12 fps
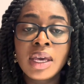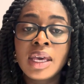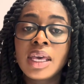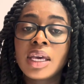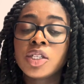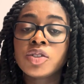
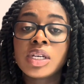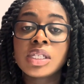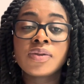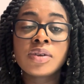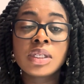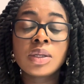It can
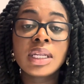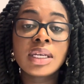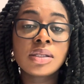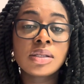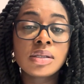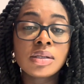
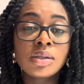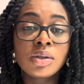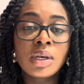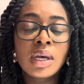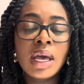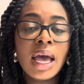translate to
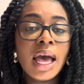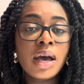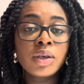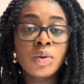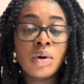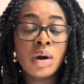how
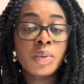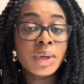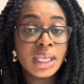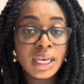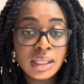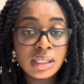you are
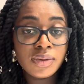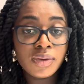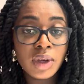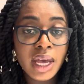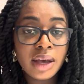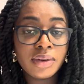with kids if
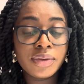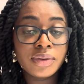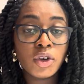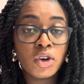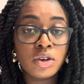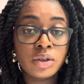you
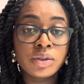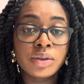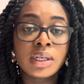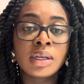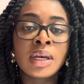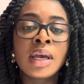have
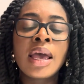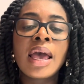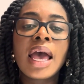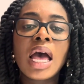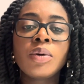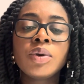children,
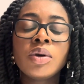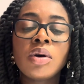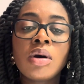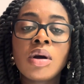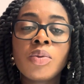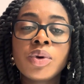how you
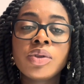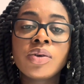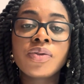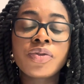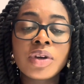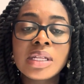are with your
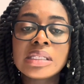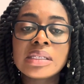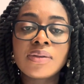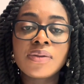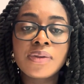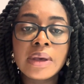friends
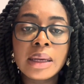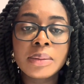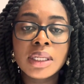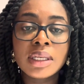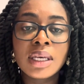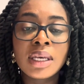and
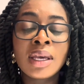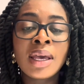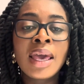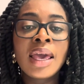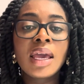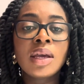family,
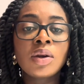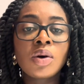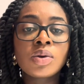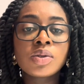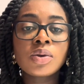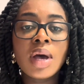and
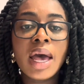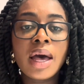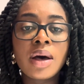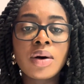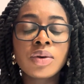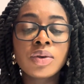also
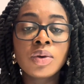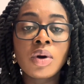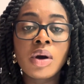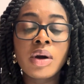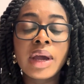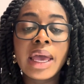how you
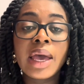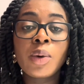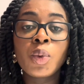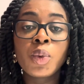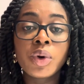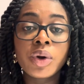are at
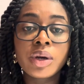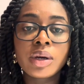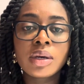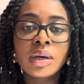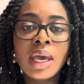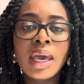
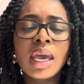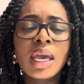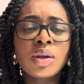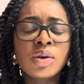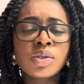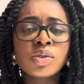work,
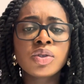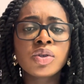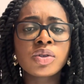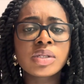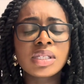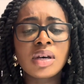and also
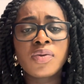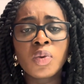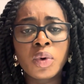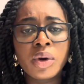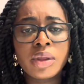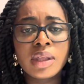your
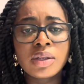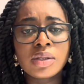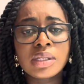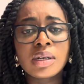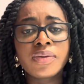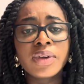self-worth and your
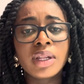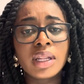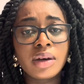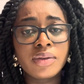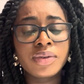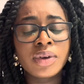
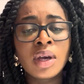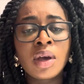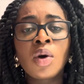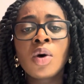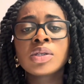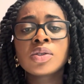self-love.
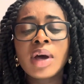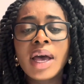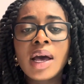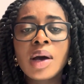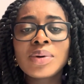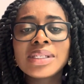So
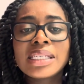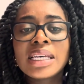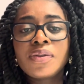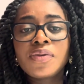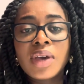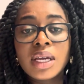how is it
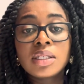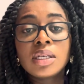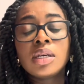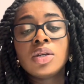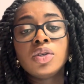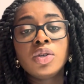
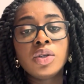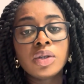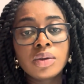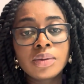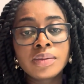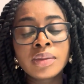affecting you?